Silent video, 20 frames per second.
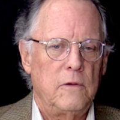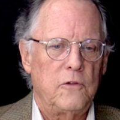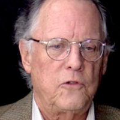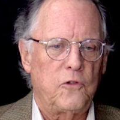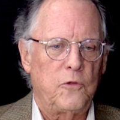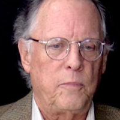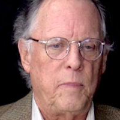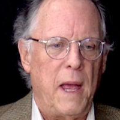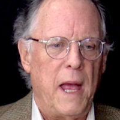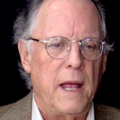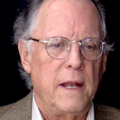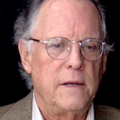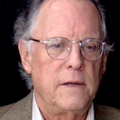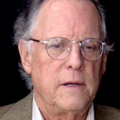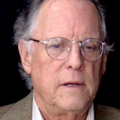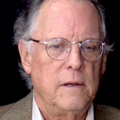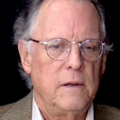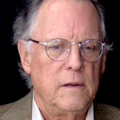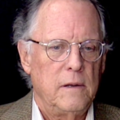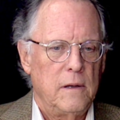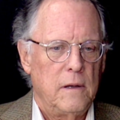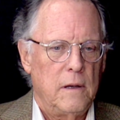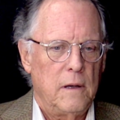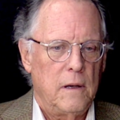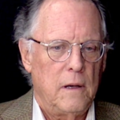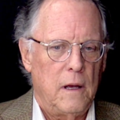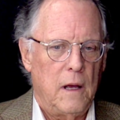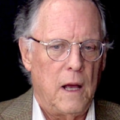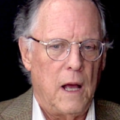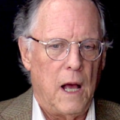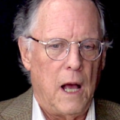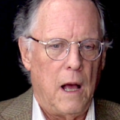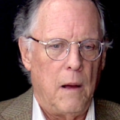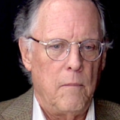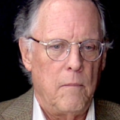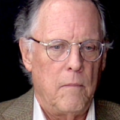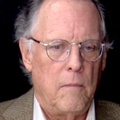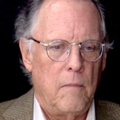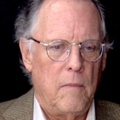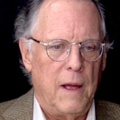spend
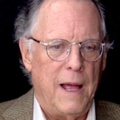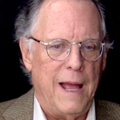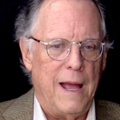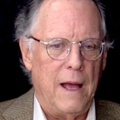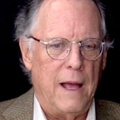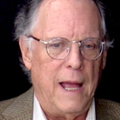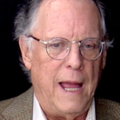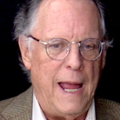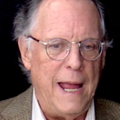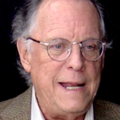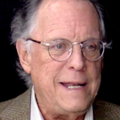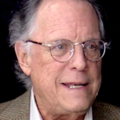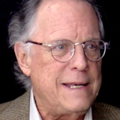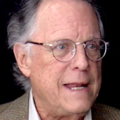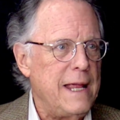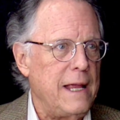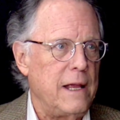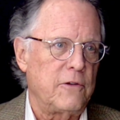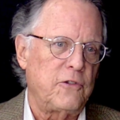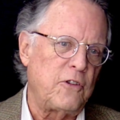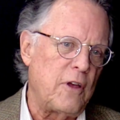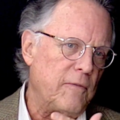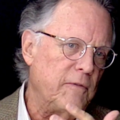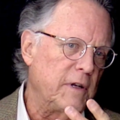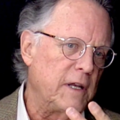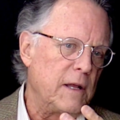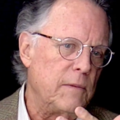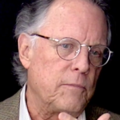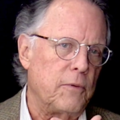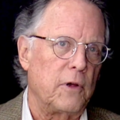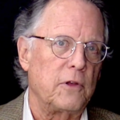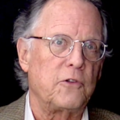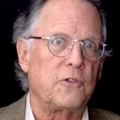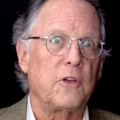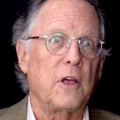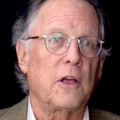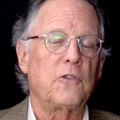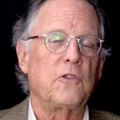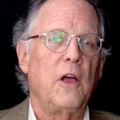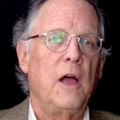um, 18,
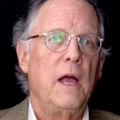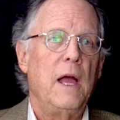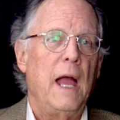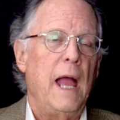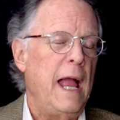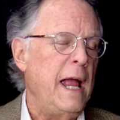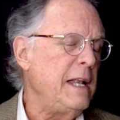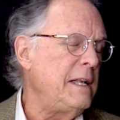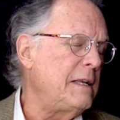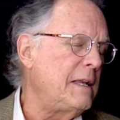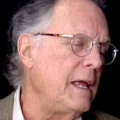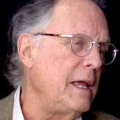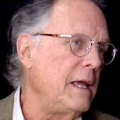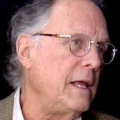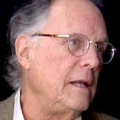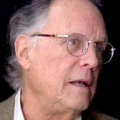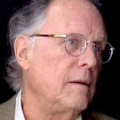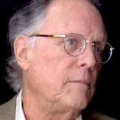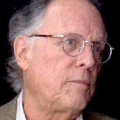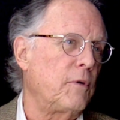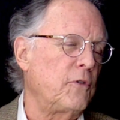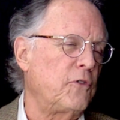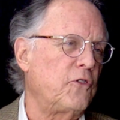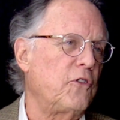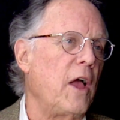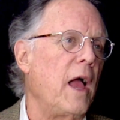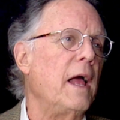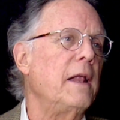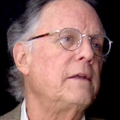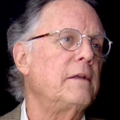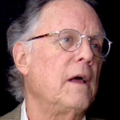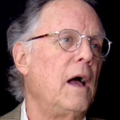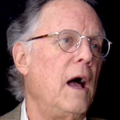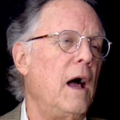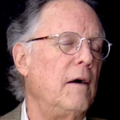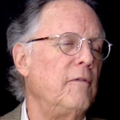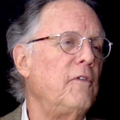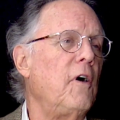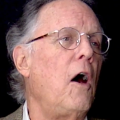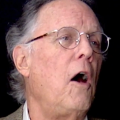17.6, 18%
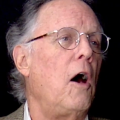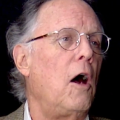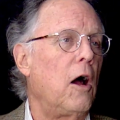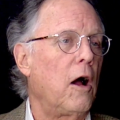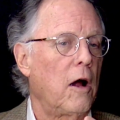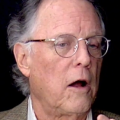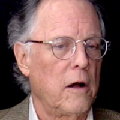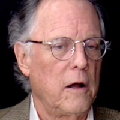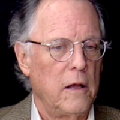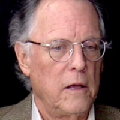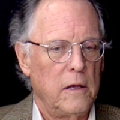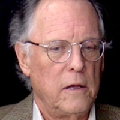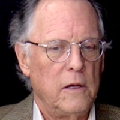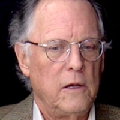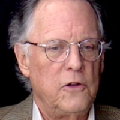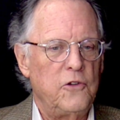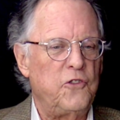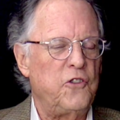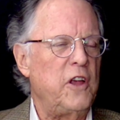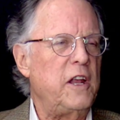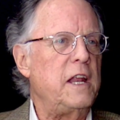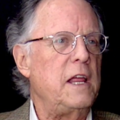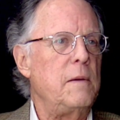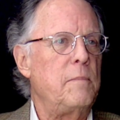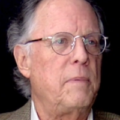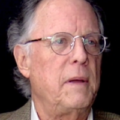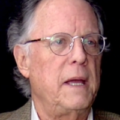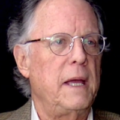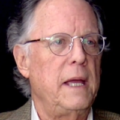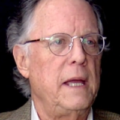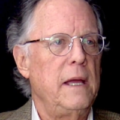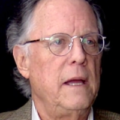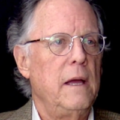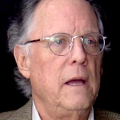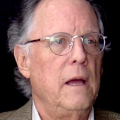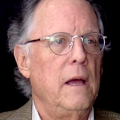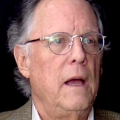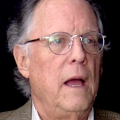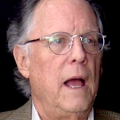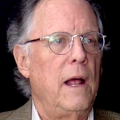of our GDP,
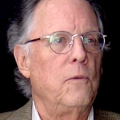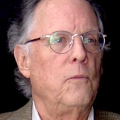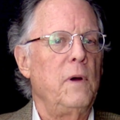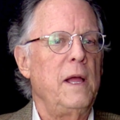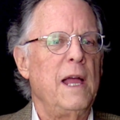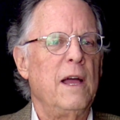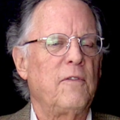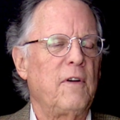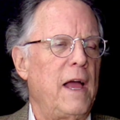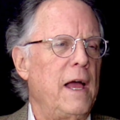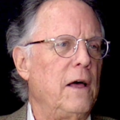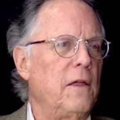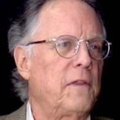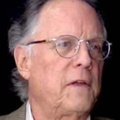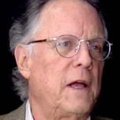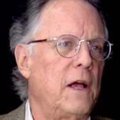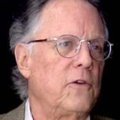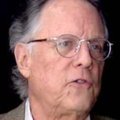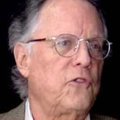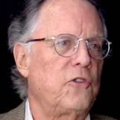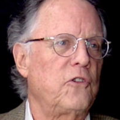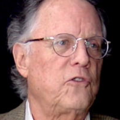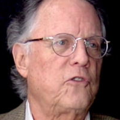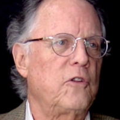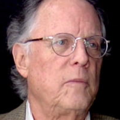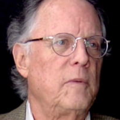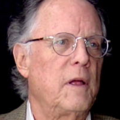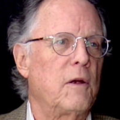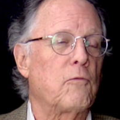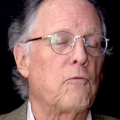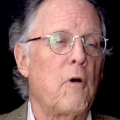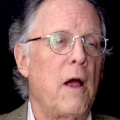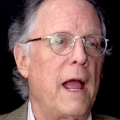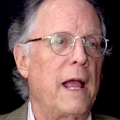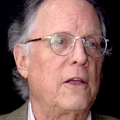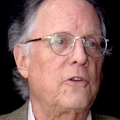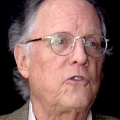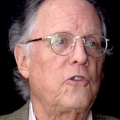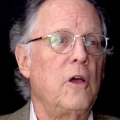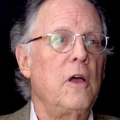and we have a healthcare system that
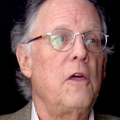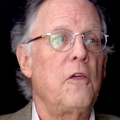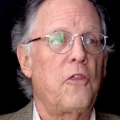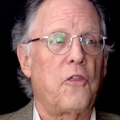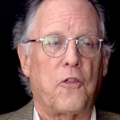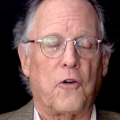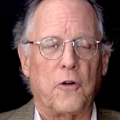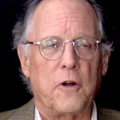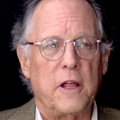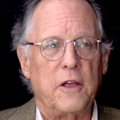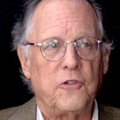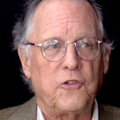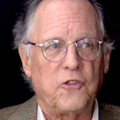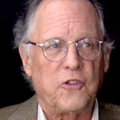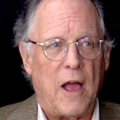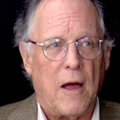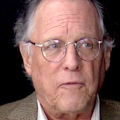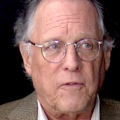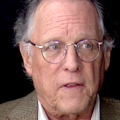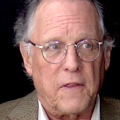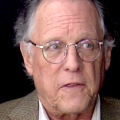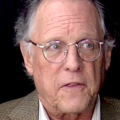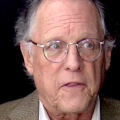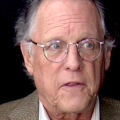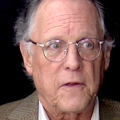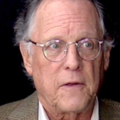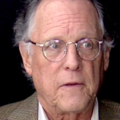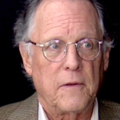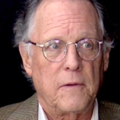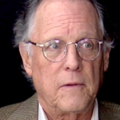ranks 37th.